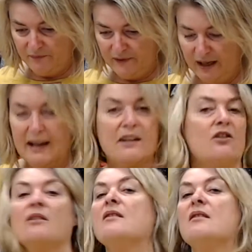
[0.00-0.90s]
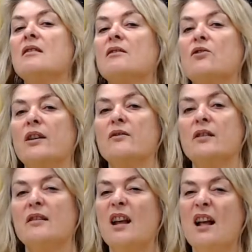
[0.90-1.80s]
Angela's
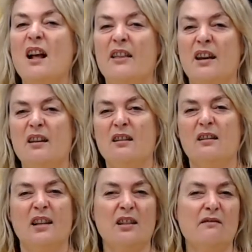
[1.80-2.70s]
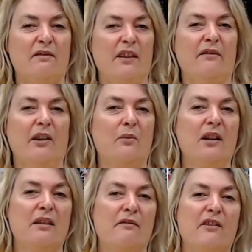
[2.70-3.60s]
trousers, they didn't fit very well at
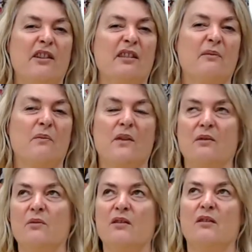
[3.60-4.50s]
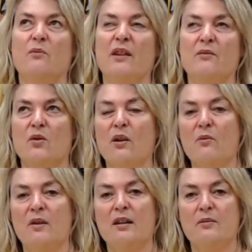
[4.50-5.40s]
the front. It was quite a
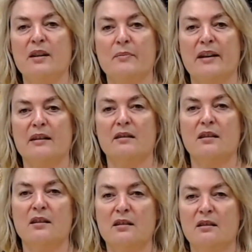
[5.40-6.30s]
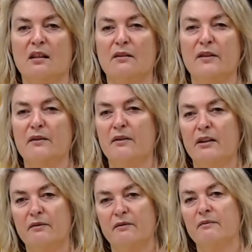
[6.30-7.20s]
wide waistband and it didn't kind of fit very
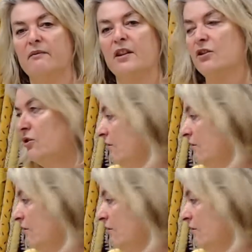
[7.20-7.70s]
flush